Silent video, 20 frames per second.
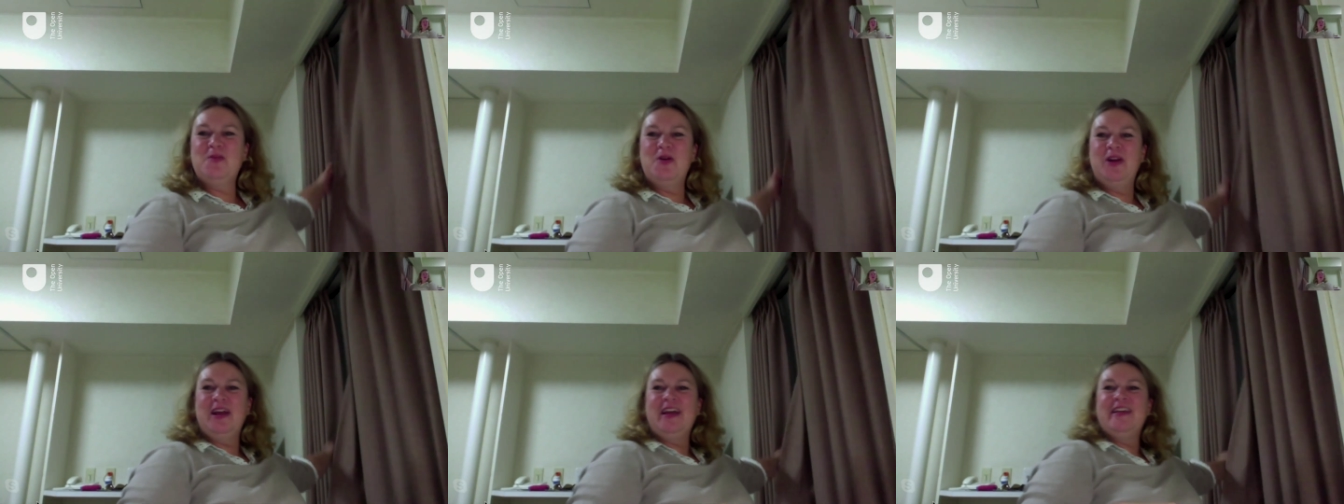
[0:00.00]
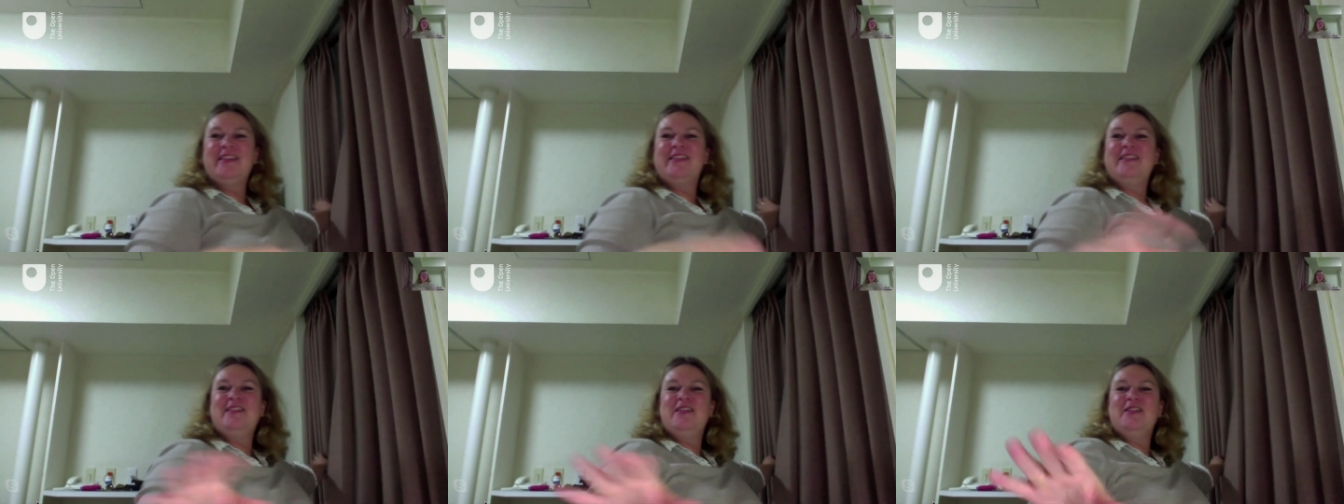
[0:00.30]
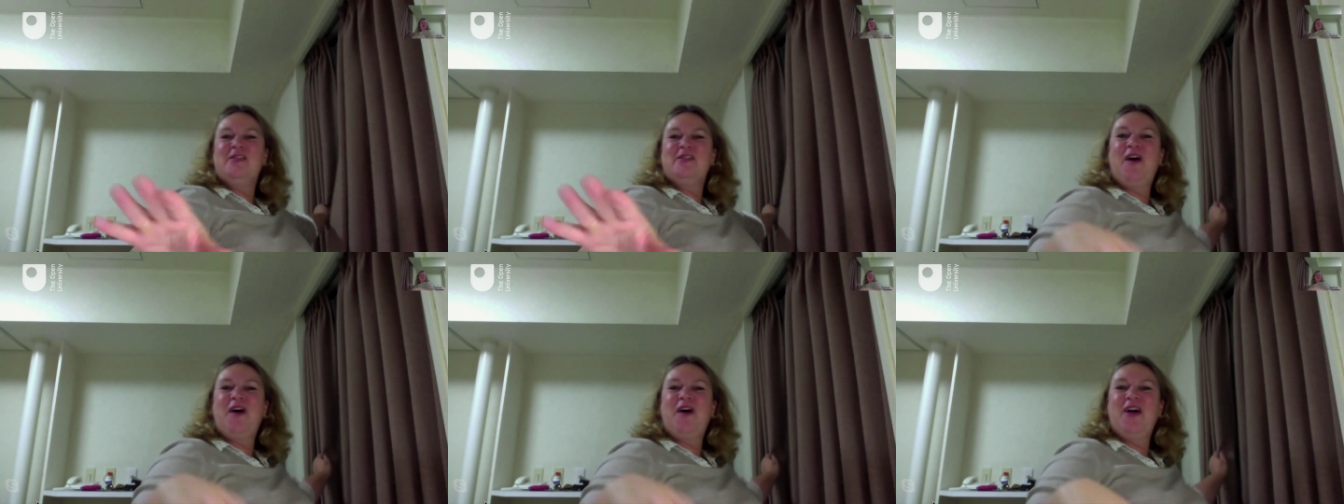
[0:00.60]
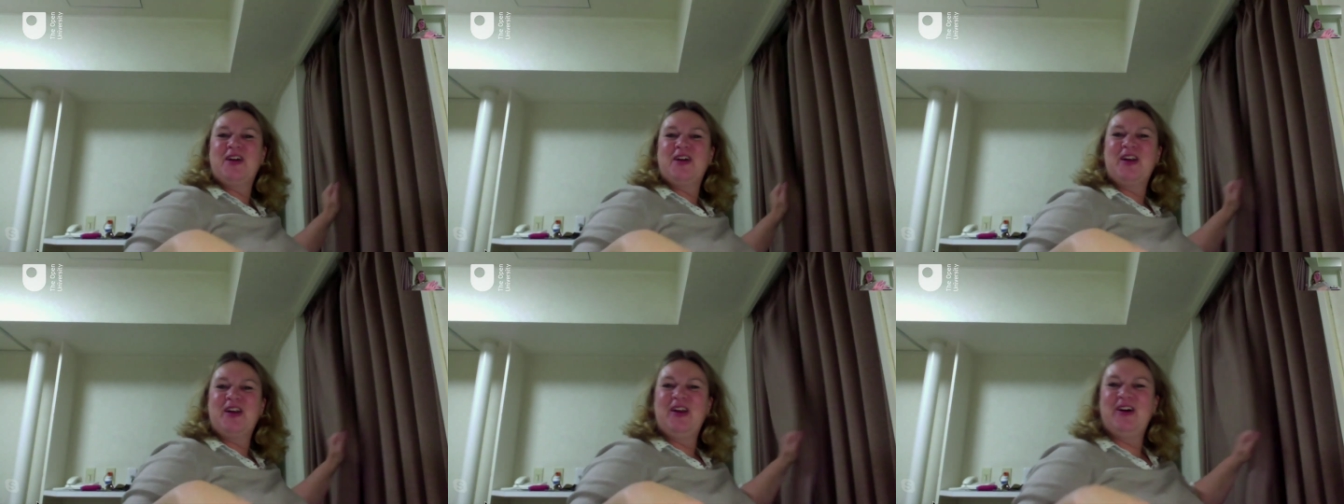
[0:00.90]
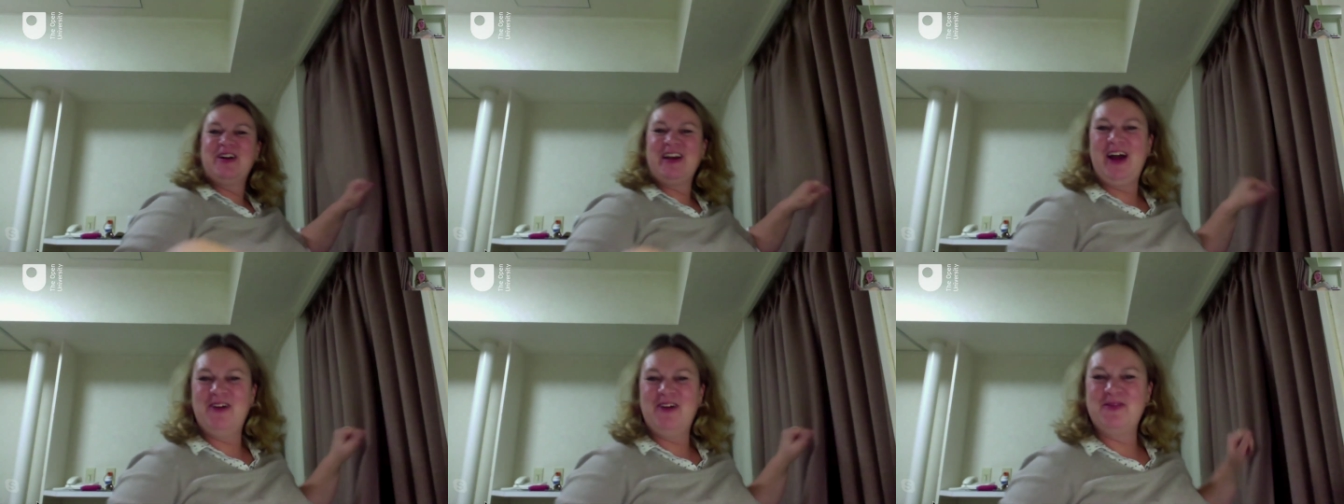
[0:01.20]
morning. Yeah. It's, it's five
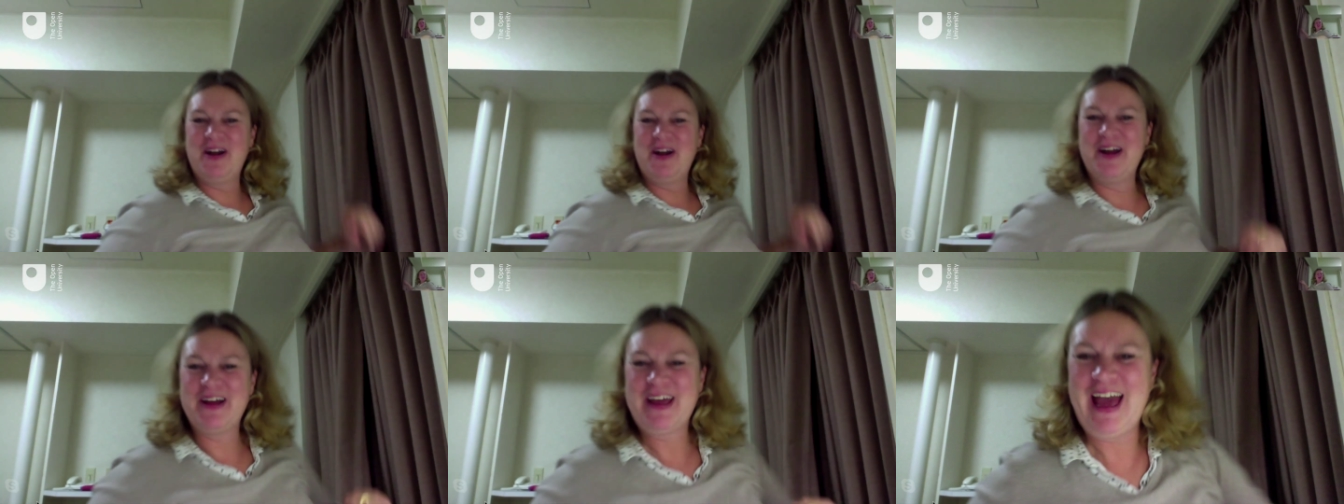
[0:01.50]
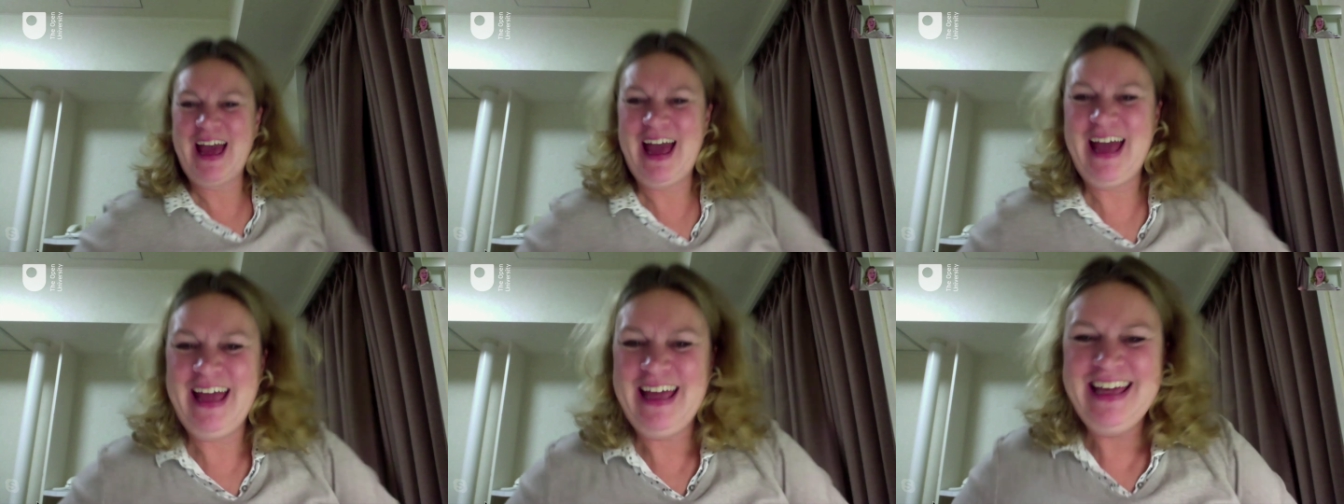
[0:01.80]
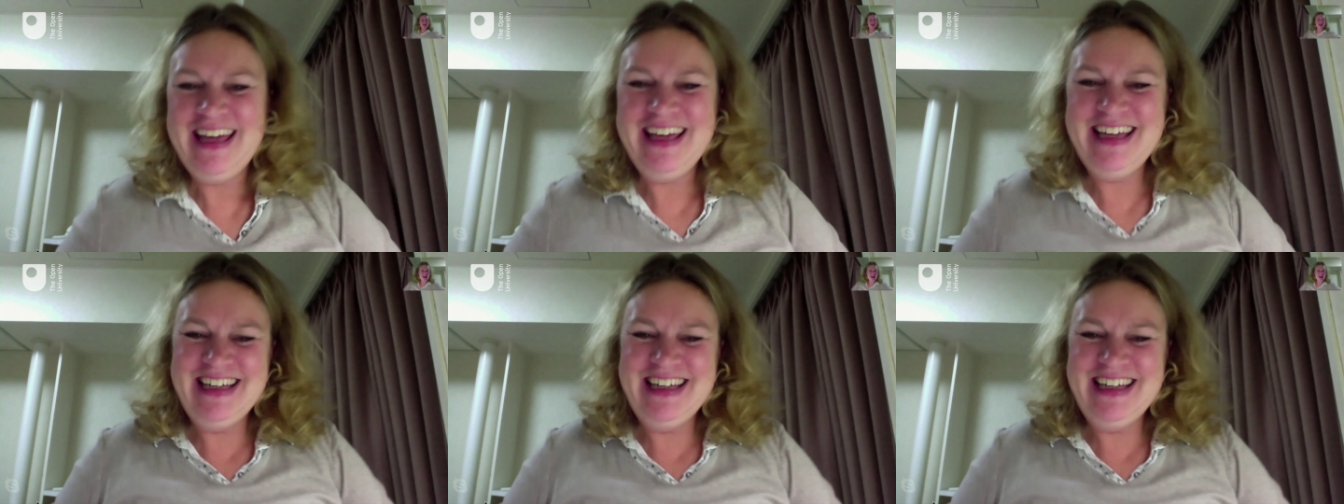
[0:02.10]
o'clock now. We're okay.